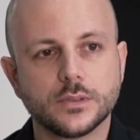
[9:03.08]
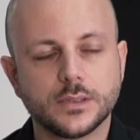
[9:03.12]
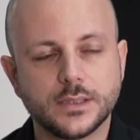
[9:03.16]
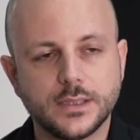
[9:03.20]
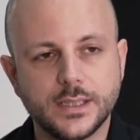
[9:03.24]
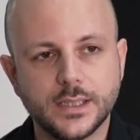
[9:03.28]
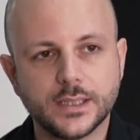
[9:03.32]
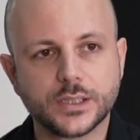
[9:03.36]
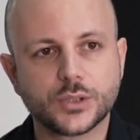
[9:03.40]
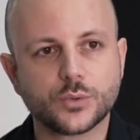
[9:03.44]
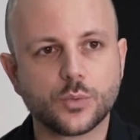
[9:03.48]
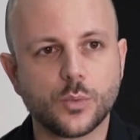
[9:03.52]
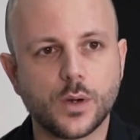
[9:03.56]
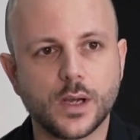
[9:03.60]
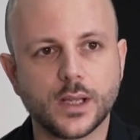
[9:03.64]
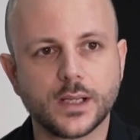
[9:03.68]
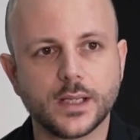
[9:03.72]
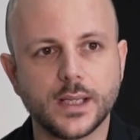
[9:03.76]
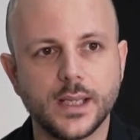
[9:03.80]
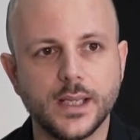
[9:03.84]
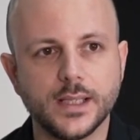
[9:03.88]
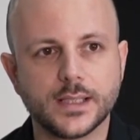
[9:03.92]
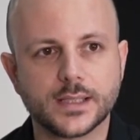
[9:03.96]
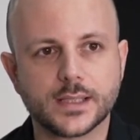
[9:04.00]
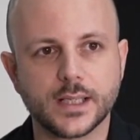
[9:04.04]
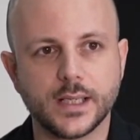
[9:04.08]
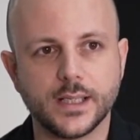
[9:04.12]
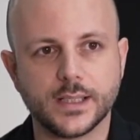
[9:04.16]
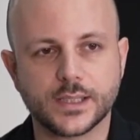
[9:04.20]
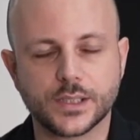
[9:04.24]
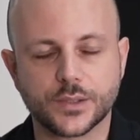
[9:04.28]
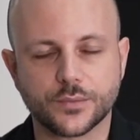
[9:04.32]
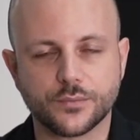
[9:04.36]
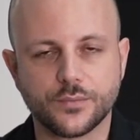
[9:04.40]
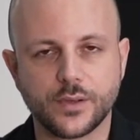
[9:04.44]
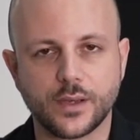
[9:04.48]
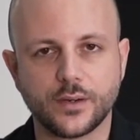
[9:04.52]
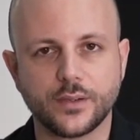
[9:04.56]
this one,
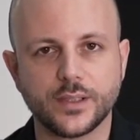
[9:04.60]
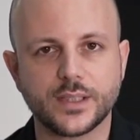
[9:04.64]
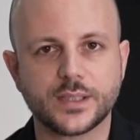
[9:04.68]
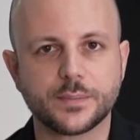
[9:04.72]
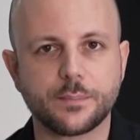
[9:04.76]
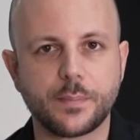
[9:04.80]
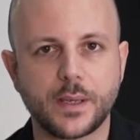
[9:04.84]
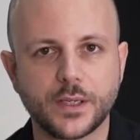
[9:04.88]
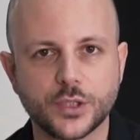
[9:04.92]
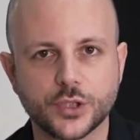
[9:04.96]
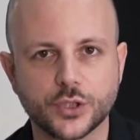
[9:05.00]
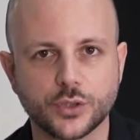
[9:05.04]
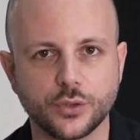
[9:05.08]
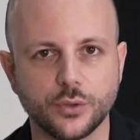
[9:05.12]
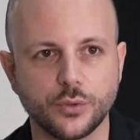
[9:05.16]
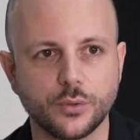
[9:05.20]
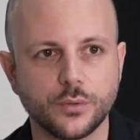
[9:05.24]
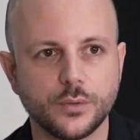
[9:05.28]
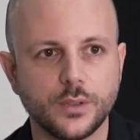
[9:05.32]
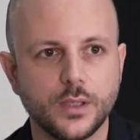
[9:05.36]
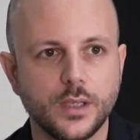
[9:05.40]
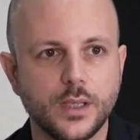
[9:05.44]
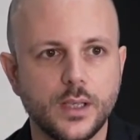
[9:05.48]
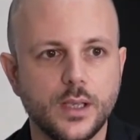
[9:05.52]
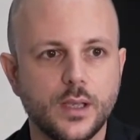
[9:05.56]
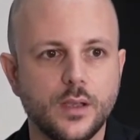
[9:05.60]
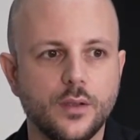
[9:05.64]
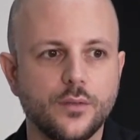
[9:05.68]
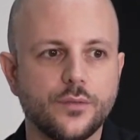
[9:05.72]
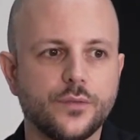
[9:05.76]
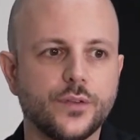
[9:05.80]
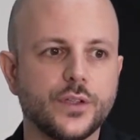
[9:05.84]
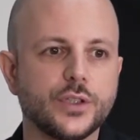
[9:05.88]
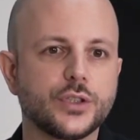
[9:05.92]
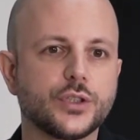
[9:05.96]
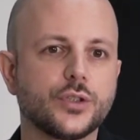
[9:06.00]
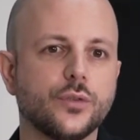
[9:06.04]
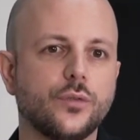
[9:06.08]
it's very special.
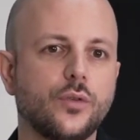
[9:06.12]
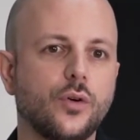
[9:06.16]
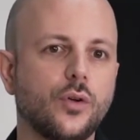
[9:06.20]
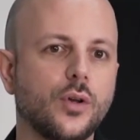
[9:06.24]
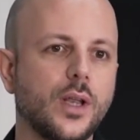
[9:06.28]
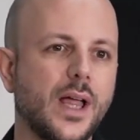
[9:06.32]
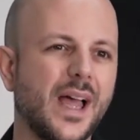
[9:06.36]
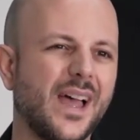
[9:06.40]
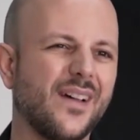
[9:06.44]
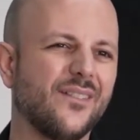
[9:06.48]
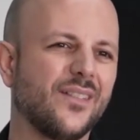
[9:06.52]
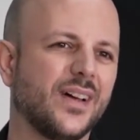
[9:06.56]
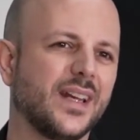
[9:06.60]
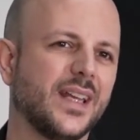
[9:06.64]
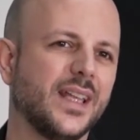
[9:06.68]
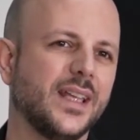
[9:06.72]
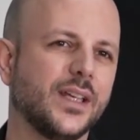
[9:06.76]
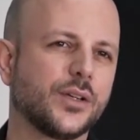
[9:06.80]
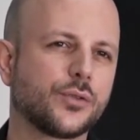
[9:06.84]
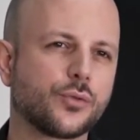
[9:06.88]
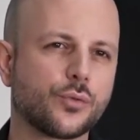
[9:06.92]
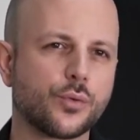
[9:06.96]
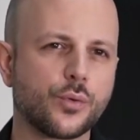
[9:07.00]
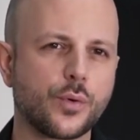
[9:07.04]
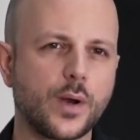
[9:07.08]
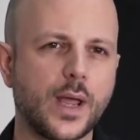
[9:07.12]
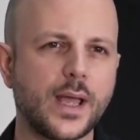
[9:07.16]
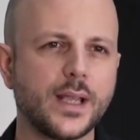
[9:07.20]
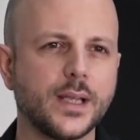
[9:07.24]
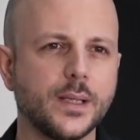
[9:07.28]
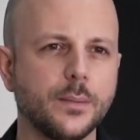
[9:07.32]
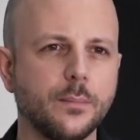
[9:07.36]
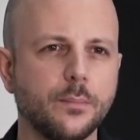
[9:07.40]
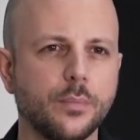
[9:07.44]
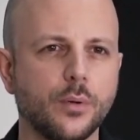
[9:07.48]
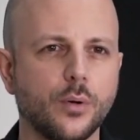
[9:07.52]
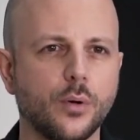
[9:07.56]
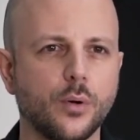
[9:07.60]
First of all, I have an
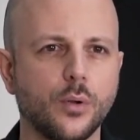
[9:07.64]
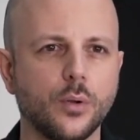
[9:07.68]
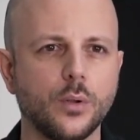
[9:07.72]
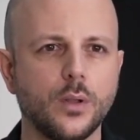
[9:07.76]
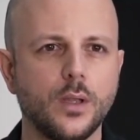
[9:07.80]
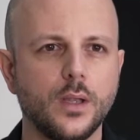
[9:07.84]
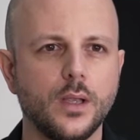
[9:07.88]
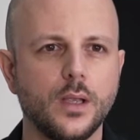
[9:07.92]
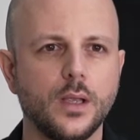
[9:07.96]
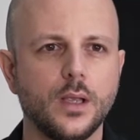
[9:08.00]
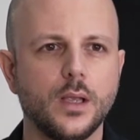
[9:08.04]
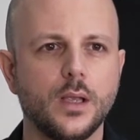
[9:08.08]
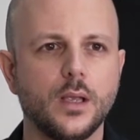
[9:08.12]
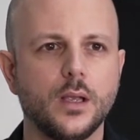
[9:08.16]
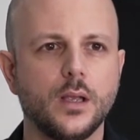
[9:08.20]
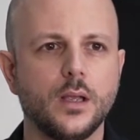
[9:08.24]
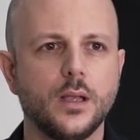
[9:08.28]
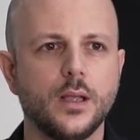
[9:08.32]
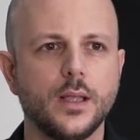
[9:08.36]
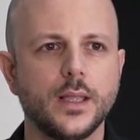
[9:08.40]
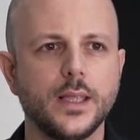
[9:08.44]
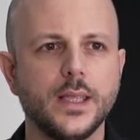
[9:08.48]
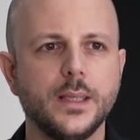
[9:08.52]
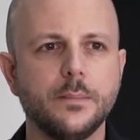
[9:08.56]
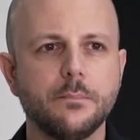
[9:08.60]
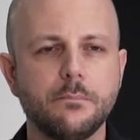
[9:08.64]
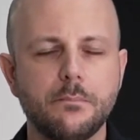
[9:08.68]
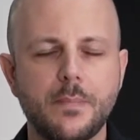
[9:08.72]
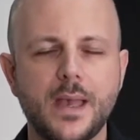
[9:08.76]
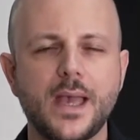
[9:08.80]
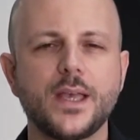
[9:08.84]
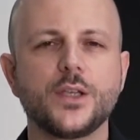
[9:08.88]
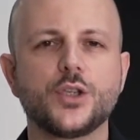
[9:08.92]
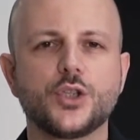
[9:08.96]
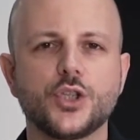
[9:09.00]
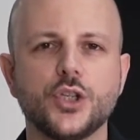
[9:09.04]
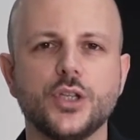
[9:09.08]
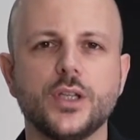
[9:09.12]
incredible
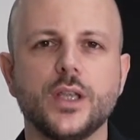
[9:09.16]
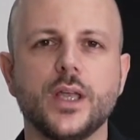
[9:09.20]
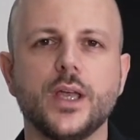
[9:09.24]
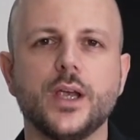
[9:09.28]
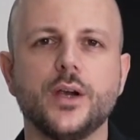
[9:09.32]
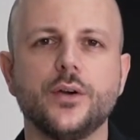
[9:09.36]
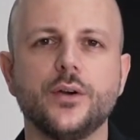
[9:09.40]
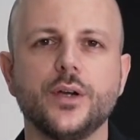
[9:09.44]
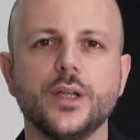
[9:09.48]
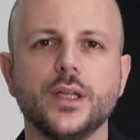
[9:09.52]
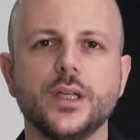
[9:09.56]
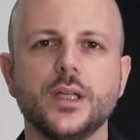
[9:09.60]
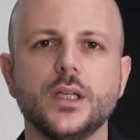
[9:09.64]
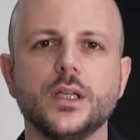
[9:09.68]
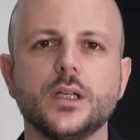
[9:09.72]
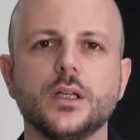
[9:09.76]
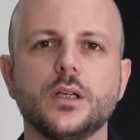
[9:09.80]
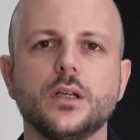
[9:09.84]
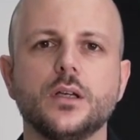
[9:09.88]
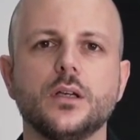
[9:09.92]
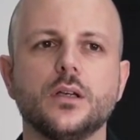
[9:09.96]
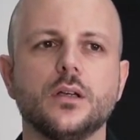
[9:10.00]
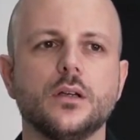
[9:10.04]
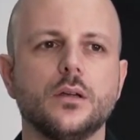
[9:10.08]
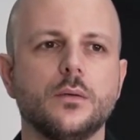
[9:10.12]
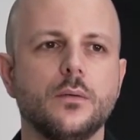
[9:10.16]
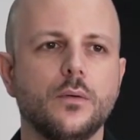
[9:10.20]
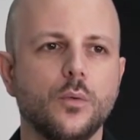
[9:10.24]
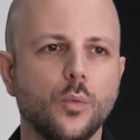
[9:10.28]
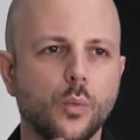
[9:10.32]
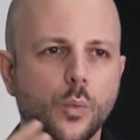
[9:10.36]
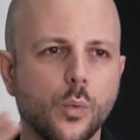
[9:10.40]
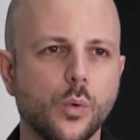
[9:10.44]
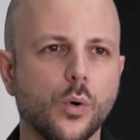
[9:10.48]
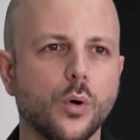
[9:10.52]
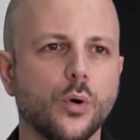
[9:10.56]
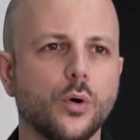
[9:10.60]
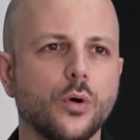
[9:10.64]
imaginary
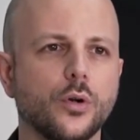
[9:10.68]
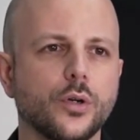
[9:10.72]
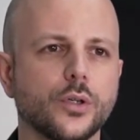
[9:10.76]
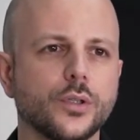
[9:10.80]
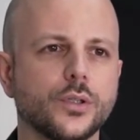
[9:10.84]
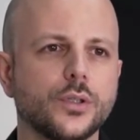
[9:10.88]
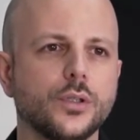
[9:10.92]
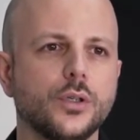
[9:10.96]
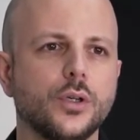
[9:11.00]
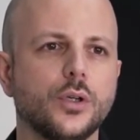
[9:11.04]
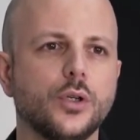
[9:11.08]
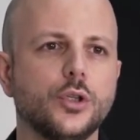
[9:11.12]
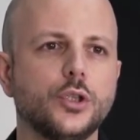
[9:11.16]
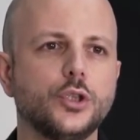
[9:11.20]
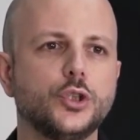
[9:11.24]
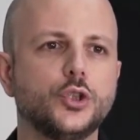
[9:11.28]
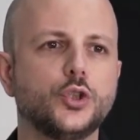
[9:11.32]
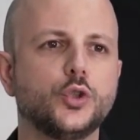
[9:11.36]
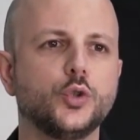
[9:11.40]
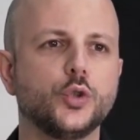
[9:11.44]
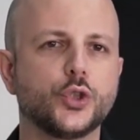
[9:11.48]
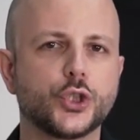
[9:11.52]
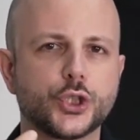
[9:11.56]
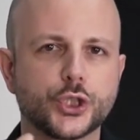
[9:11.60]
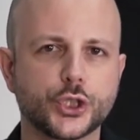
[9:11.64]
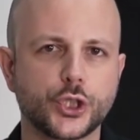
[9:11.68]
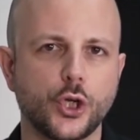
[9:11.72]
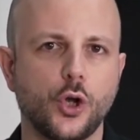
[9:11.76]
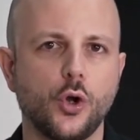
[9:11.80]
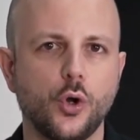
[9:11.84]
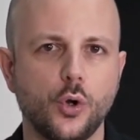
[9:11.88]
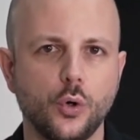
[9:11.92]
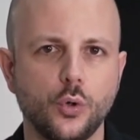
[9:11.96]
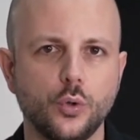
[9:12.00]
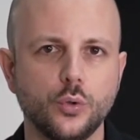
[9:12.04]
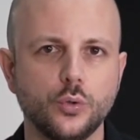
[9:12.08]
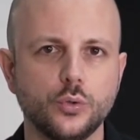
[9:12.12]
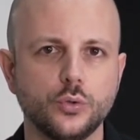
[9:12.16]
world to
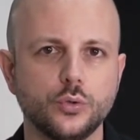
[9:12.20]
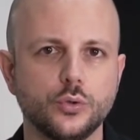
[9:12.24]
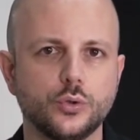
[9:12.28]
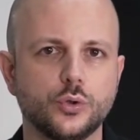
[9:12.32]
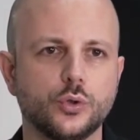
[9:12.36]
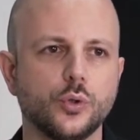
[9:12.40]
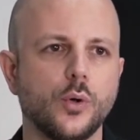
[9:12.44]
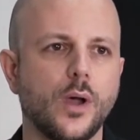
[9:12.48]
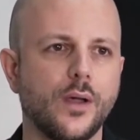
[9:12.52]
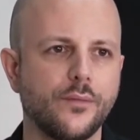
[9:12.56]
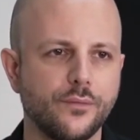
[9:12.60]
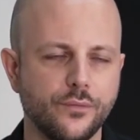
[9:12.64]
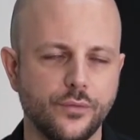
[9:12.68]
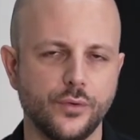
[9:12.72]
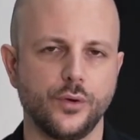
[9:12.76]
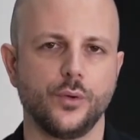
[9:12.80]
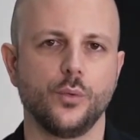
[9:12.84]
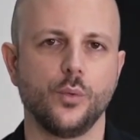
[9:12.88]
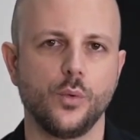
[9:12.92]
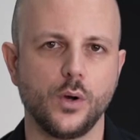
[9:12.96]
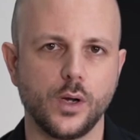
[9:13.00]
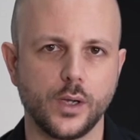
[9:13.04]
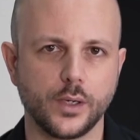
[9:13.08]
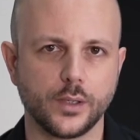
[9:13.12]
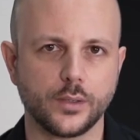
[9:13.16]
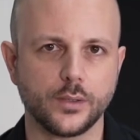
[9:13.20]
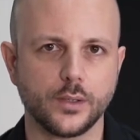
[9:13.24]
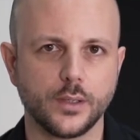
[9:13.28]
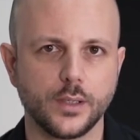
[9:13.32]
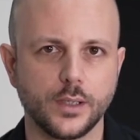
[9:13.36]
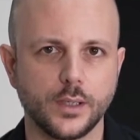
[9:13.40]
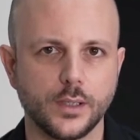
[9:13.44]
show to everyone.